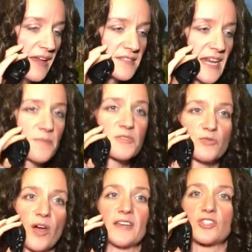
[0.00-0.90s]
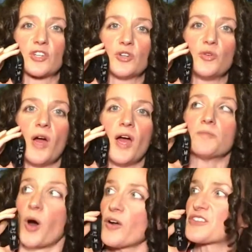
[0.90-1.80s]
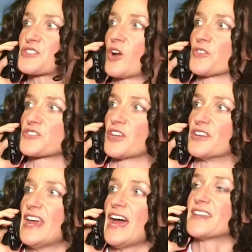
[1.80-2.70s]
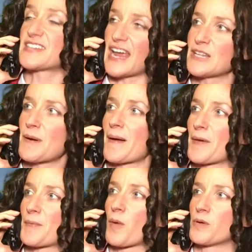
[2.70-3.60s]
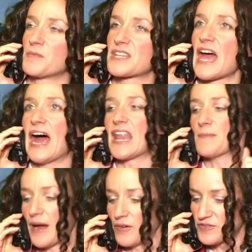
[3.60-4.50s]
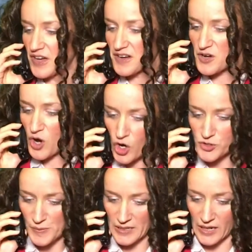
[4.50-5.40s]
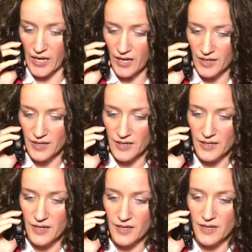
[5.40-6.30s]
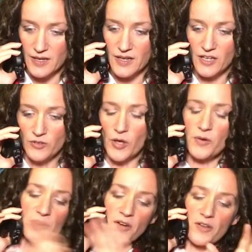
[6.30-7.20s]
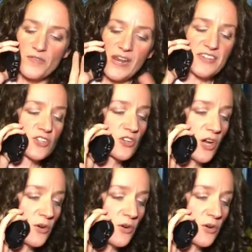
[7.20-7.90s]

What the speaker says: and get them to write to Boris Johnson and tell them about the problems at the Mount Vernon Hospital. No, the letter should